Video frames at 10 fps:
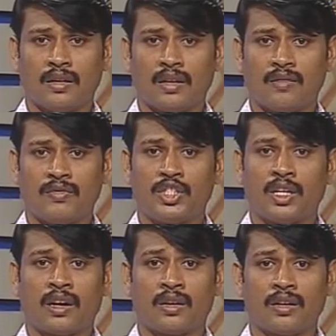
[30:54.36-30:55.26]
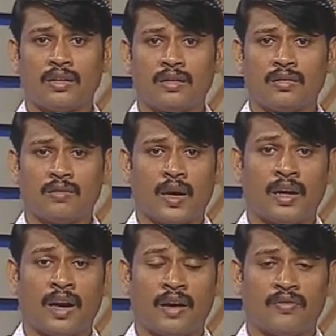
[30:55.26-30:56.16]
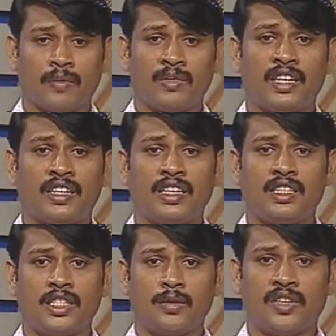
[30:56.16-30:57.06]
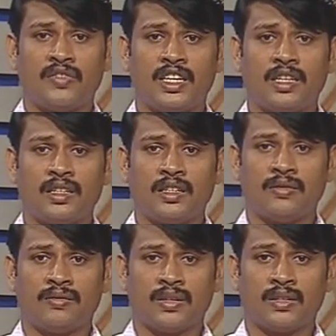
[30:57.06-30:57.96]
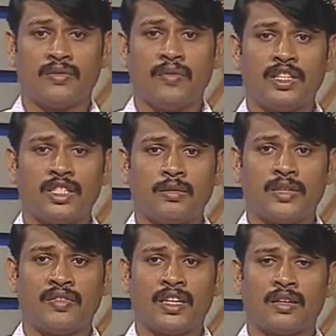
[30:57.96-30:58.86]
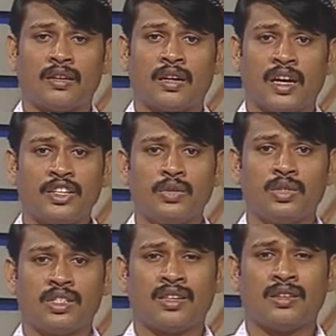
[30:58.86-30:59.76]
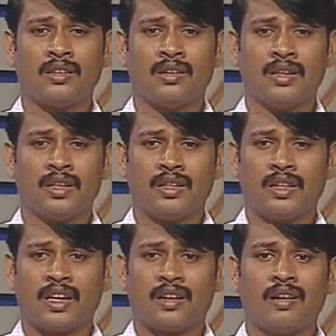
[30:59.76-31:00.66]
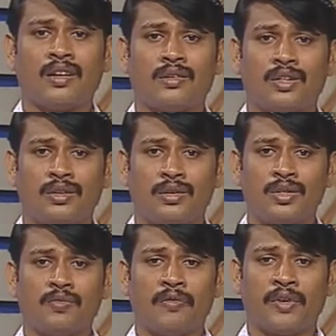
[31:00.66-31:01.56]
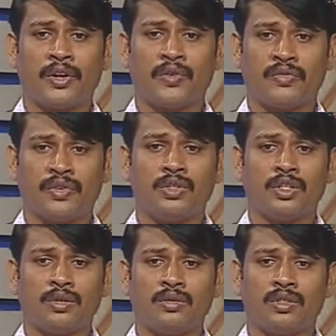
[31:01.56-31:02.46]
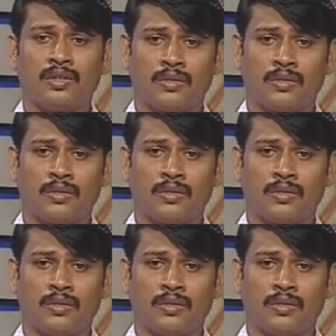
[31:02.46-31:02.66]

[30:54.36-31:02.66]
which are from that 80 GB of data, if 50 GB of data are unused and they are not useful for your future use,